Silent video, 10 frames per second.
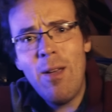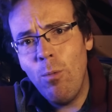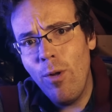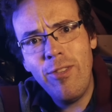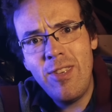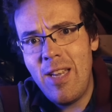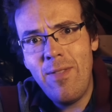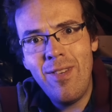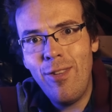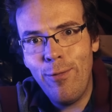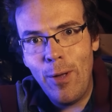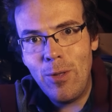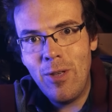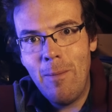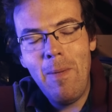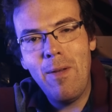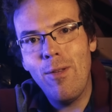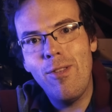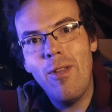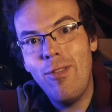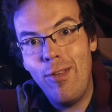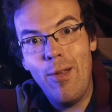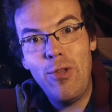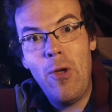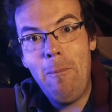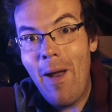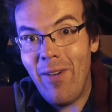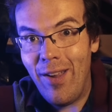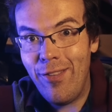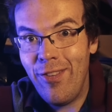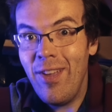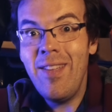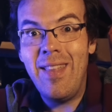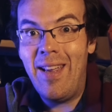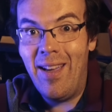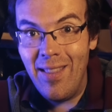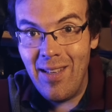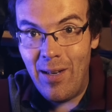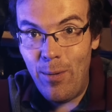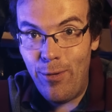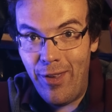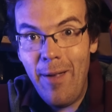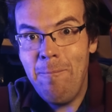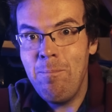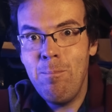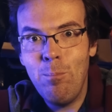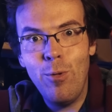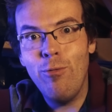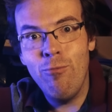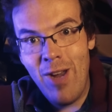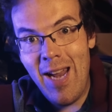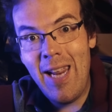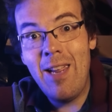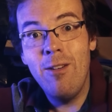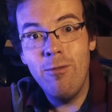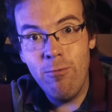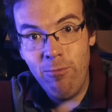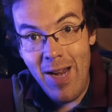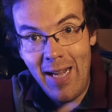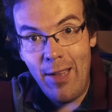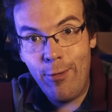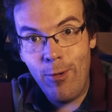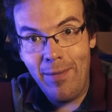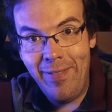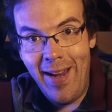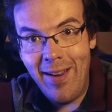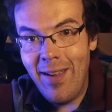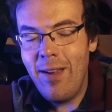it wasn't even his fault, because Sergio Perez, the other loser, was really, really scruffy.